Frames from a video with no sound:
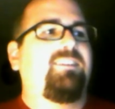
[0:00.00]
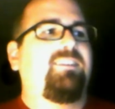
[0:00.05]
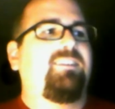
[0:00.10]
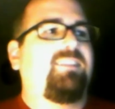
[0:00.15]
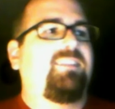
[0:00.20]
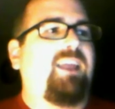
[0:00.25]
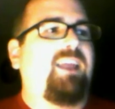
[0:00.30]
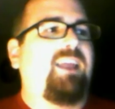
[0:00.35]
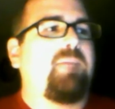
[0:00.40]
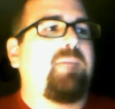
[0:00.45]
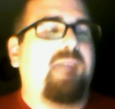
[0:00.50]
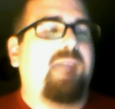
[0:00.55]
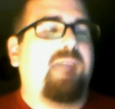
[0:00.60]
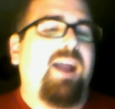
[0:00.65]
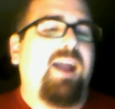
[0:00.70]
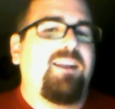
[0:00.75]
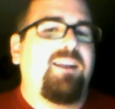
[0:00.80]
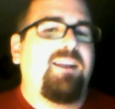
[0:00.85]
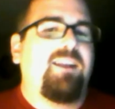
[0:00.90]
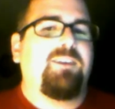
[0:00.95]
that I'm
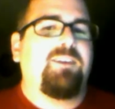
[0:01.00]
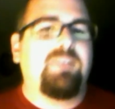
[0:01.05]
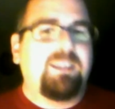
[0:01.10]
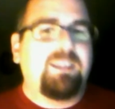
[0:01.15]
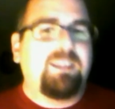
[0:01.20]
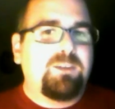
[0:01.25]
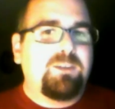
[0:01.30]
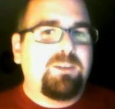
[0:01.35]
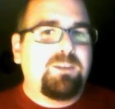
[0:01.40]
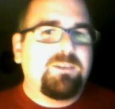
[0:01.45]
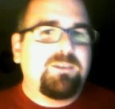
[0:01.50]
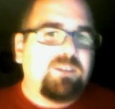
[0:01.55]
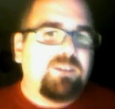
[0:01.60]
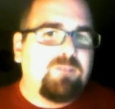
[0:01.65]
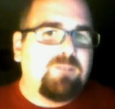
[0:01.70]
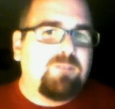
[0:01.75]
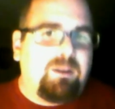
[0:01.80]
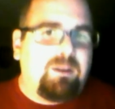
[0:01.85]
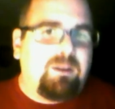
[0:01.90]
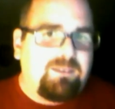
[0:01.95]
kind of turning into a
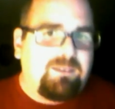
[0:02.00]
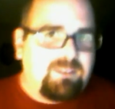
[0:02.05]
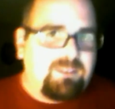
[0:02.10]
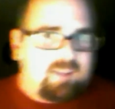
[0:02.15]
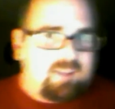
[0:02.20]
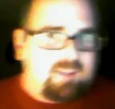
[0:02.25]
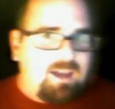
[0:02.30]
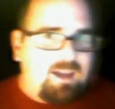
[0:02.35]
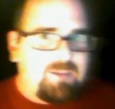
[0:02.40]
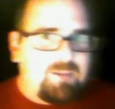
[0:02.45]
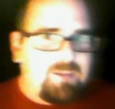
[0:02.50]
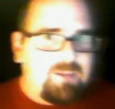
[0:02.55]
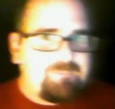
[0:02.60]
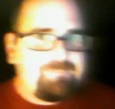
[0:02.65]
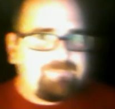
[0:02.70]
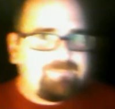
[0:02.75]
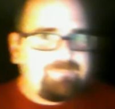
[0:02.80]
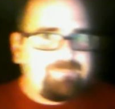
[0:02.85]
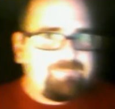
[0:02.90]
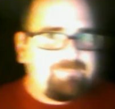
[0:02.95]
sunflower seed guy.
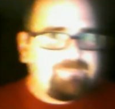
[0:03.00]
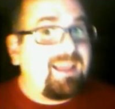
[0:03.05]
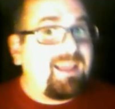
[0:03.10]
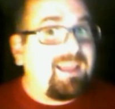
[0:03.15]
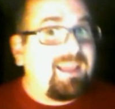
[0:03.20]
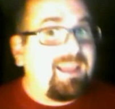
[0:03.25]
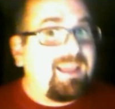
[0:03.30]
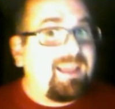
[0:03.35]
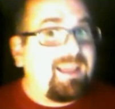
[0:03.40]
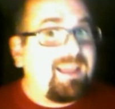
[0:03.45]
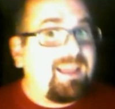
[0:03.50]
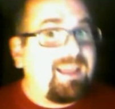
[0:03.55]
Kind of.